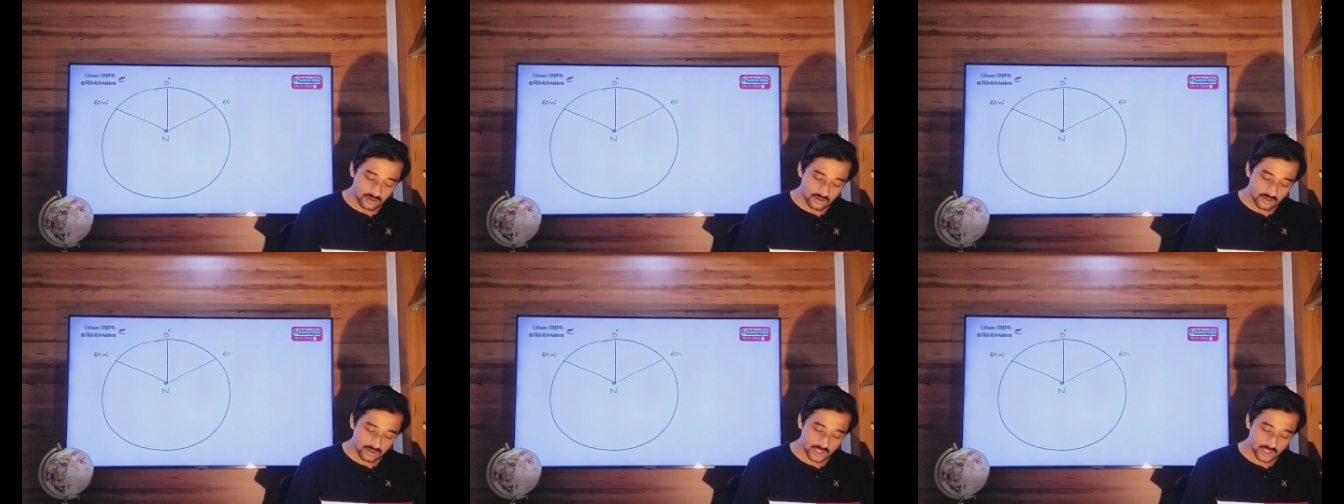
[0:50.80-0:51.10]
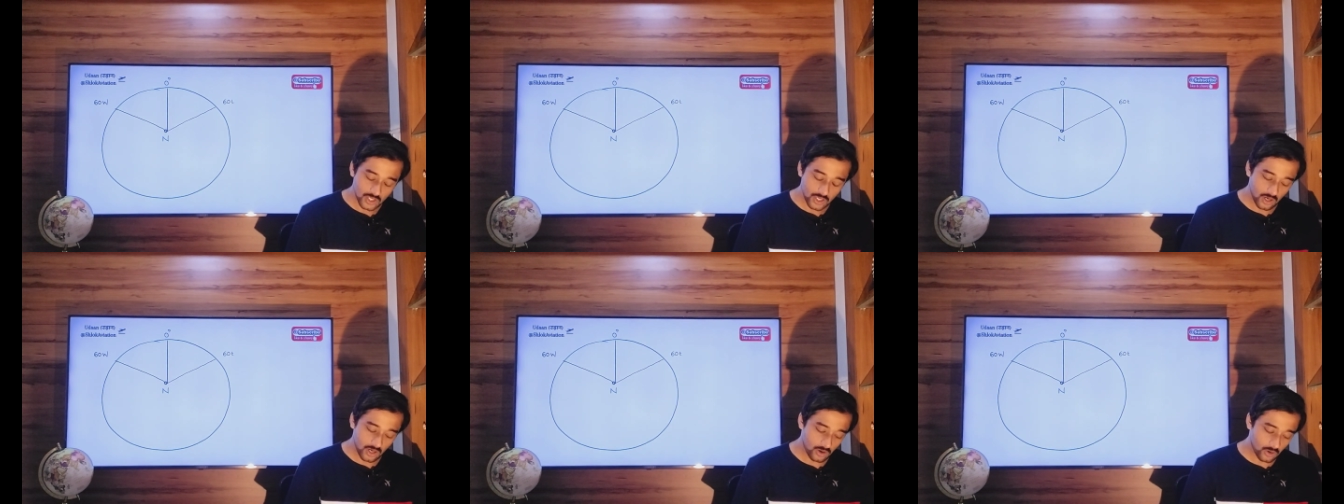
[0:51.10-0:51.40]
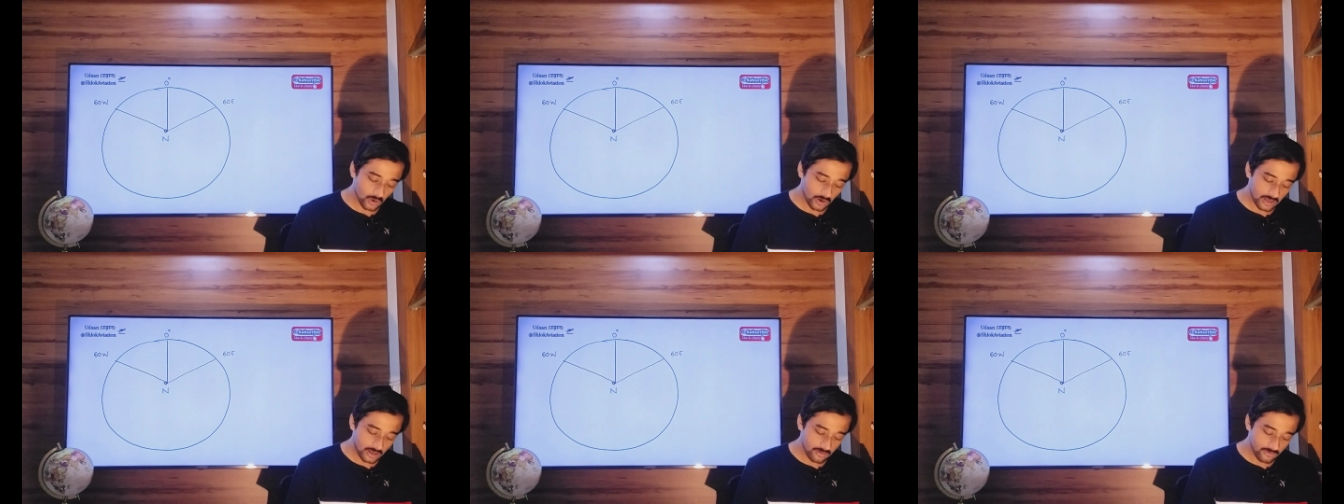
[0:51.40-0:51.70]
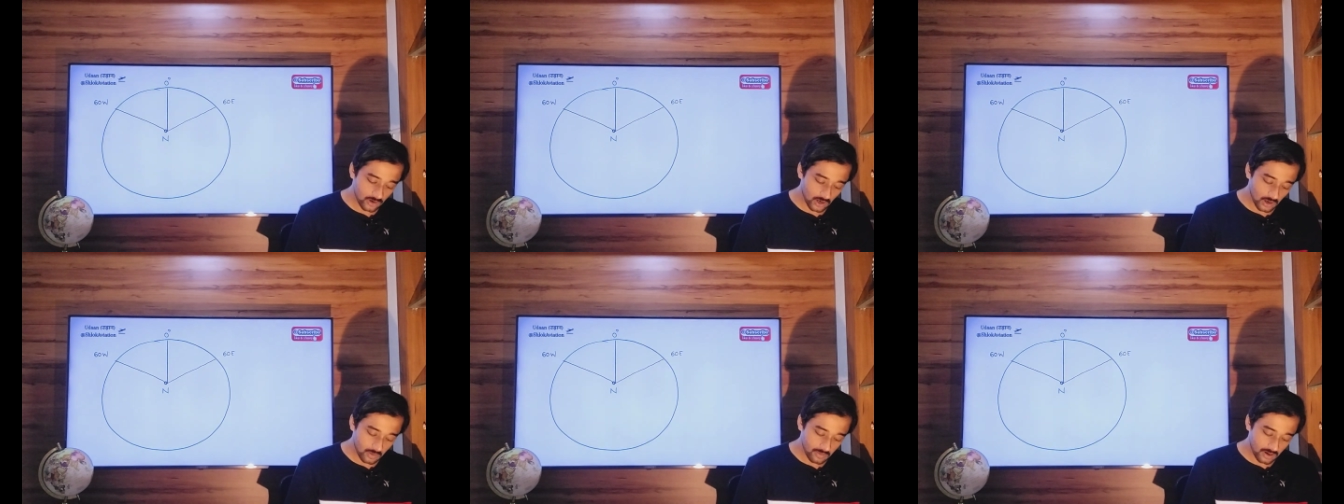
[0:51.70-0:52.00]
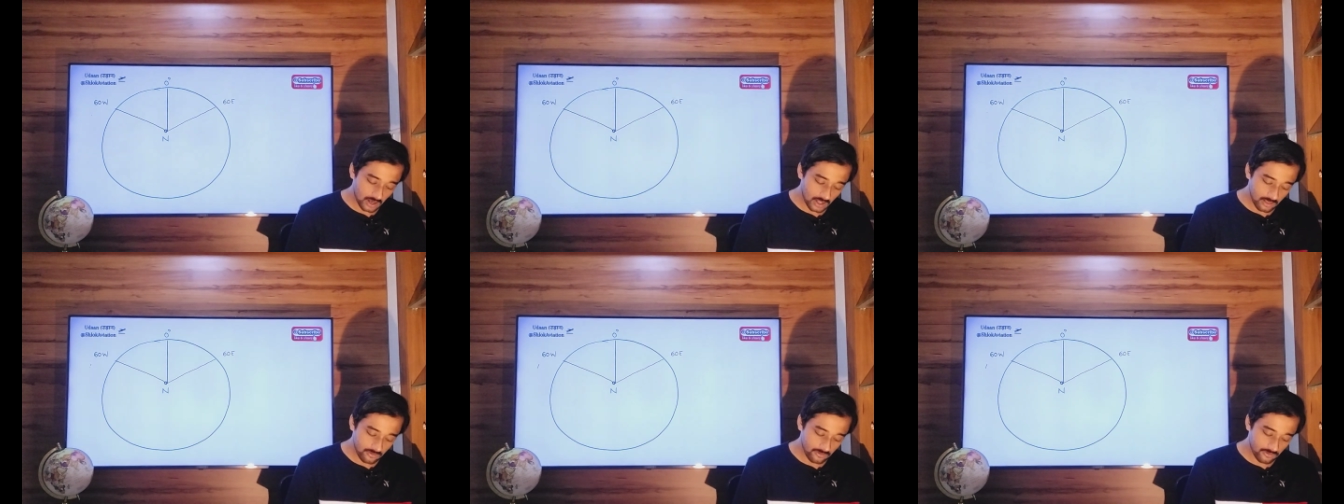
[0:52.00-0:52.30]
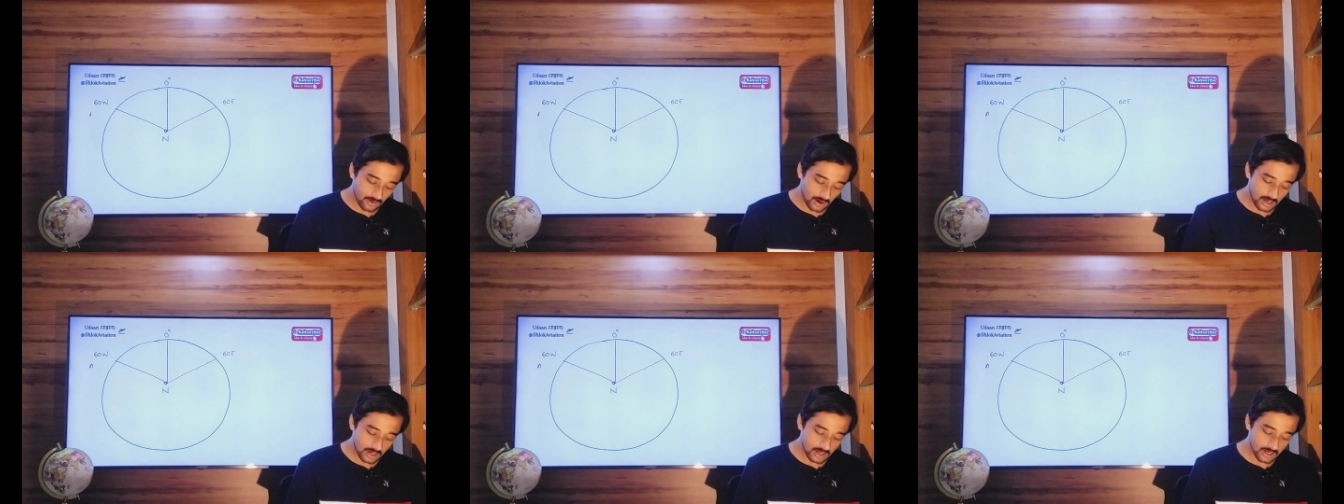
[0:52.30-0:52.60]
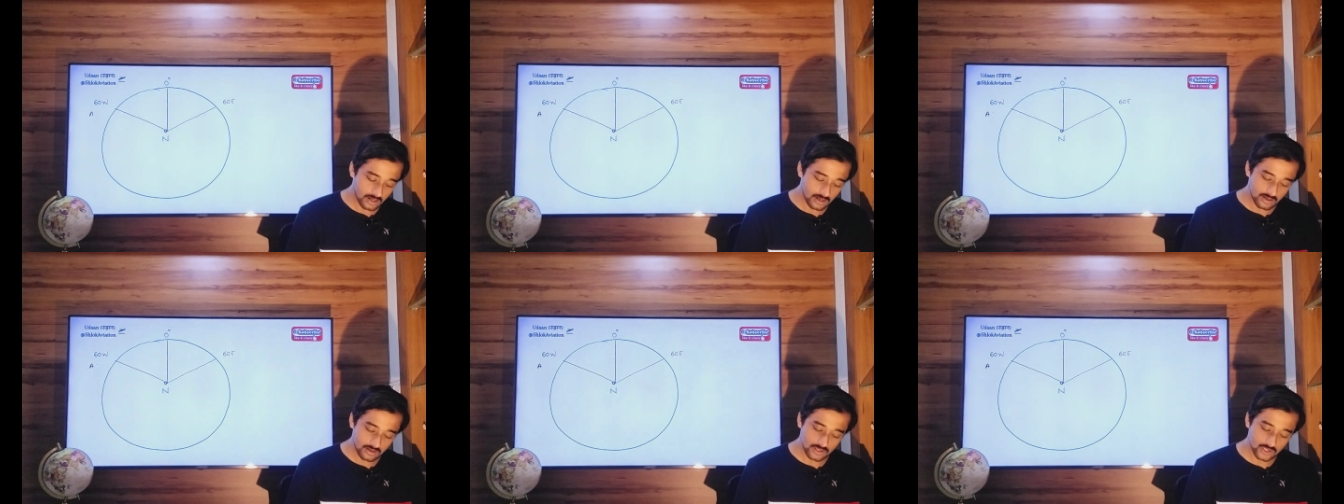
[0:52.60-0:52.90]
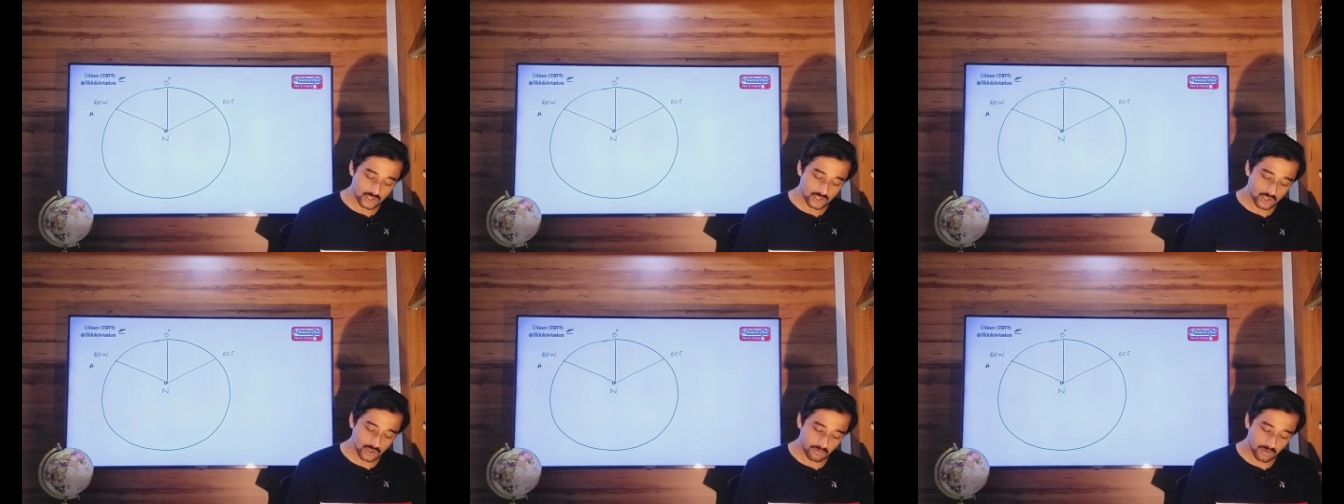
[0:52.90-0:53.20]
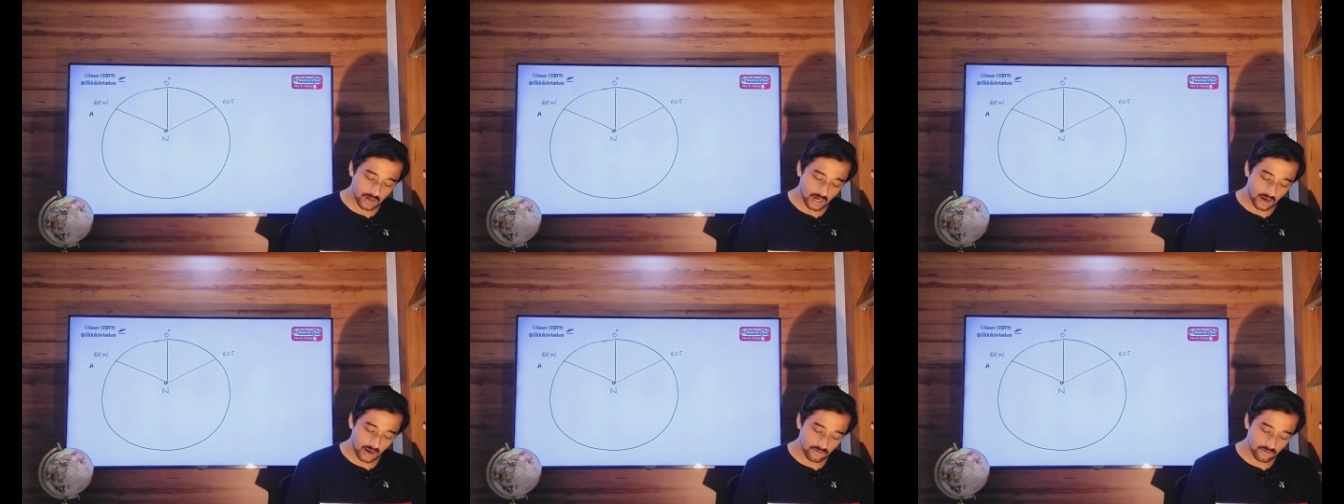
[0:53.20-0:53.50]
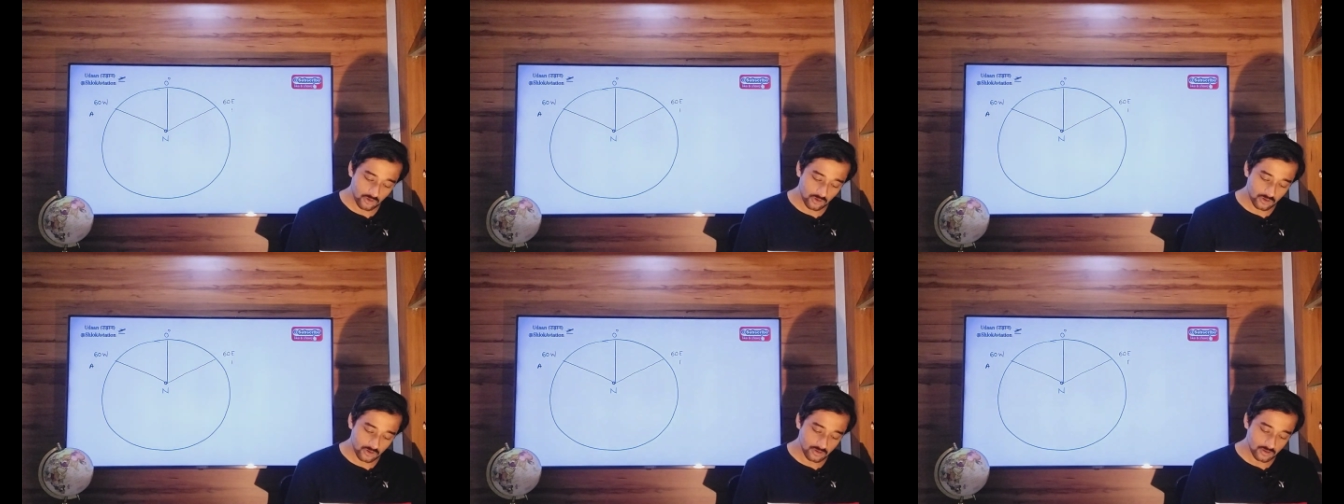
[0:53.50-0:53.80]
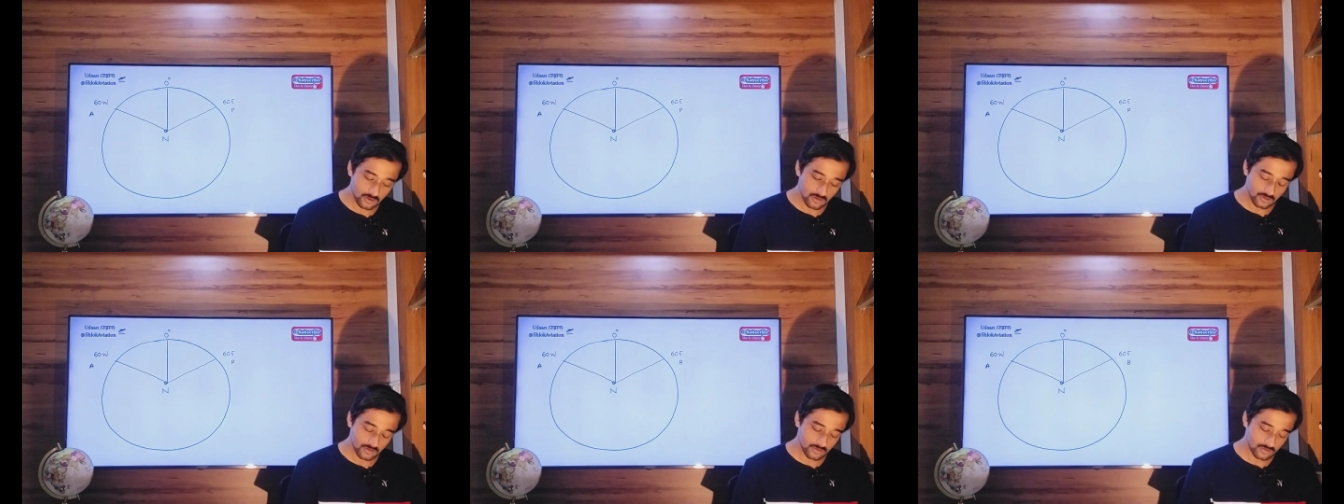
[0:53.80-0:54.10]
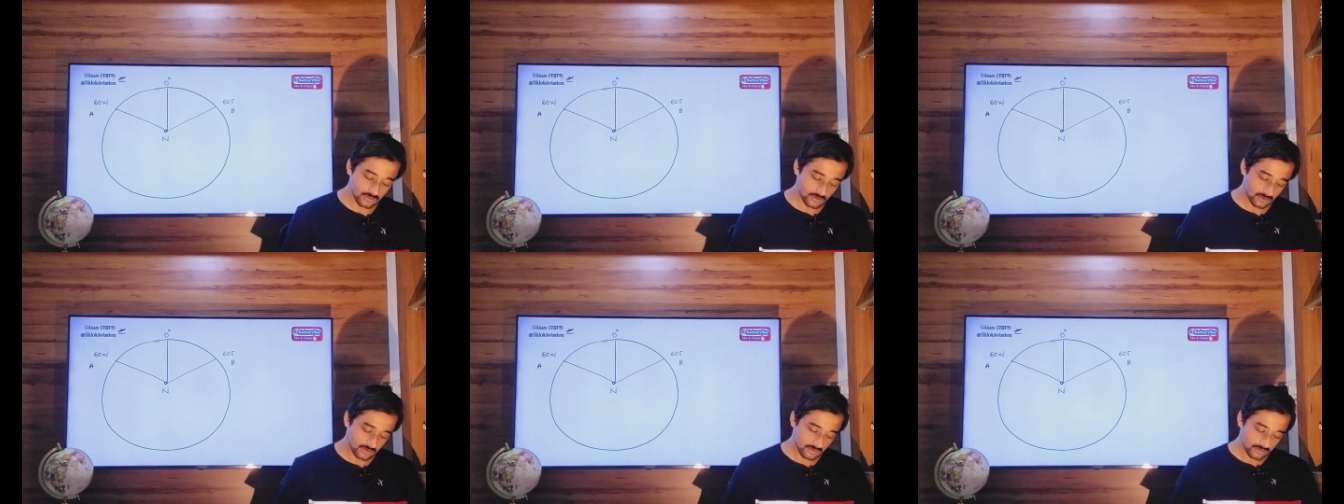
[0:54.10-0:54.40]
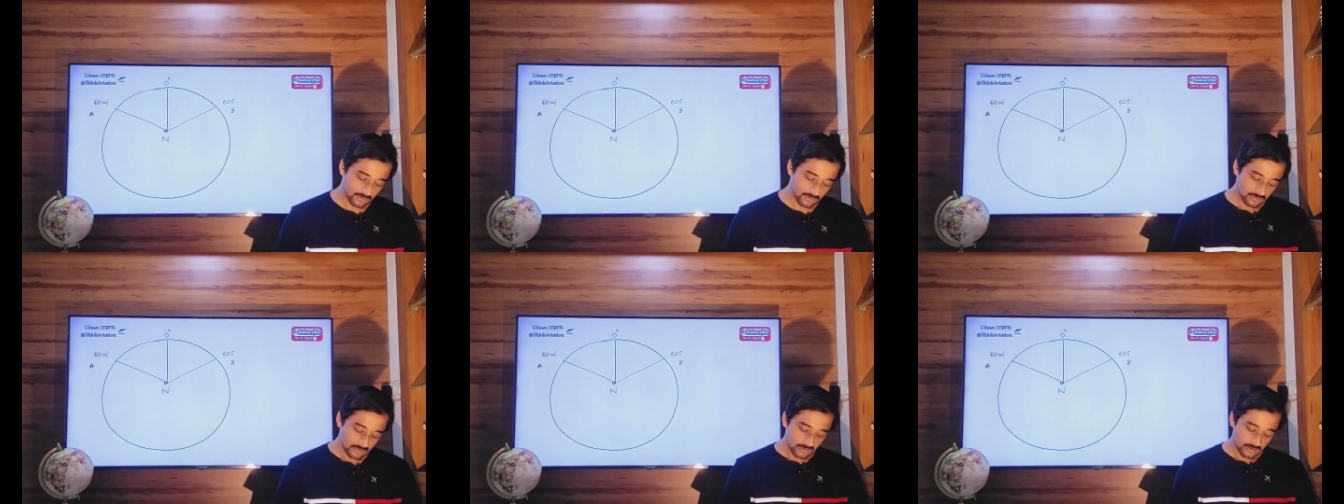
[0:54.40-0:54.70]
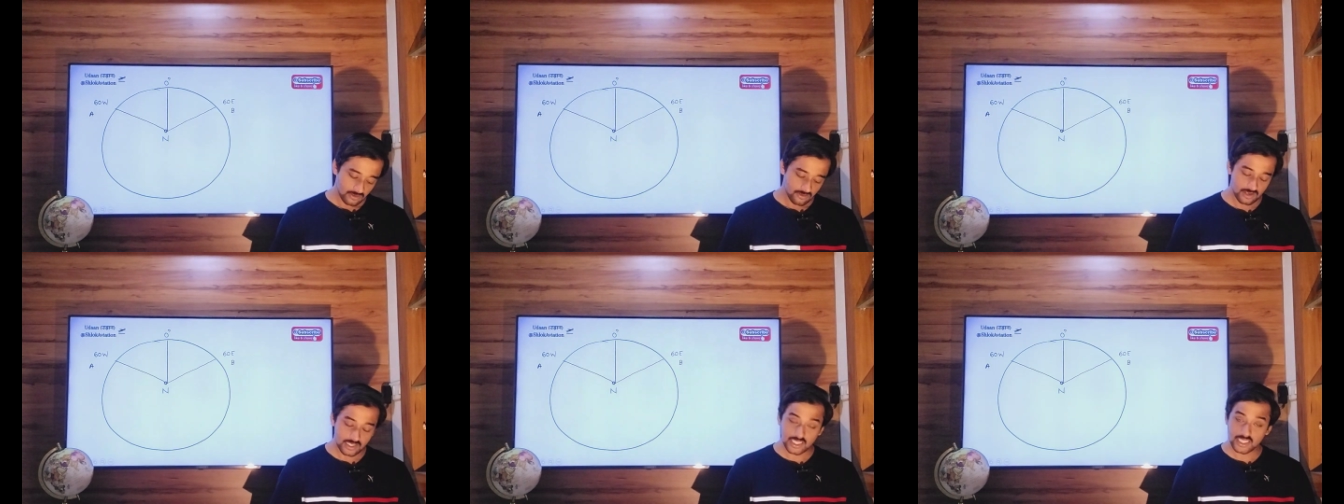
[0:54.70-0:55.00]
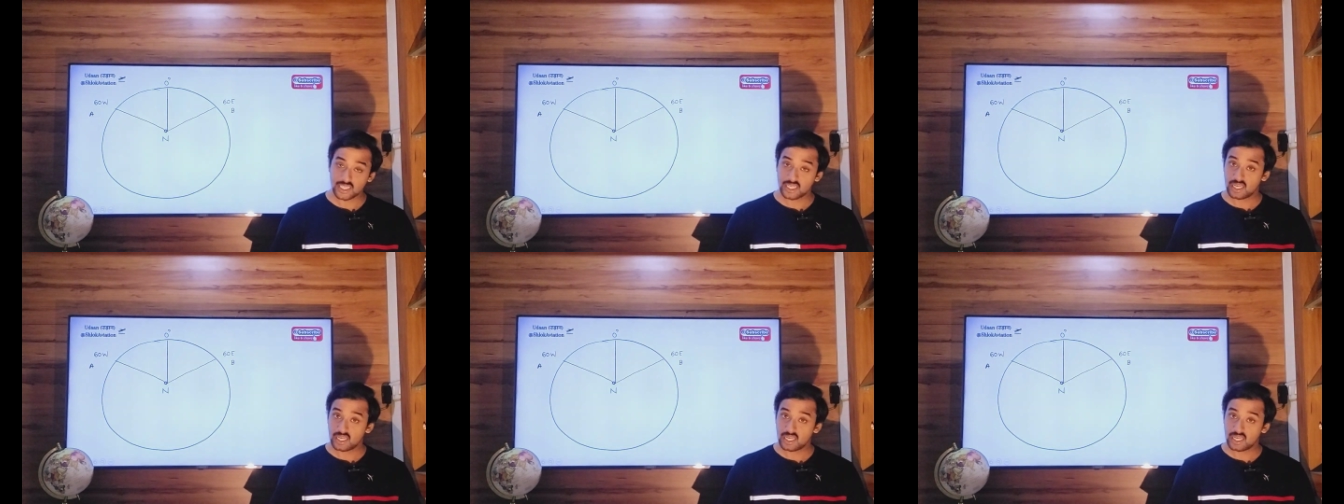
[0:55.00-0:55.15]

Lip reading: So you are going from Alpha to Bravo, Western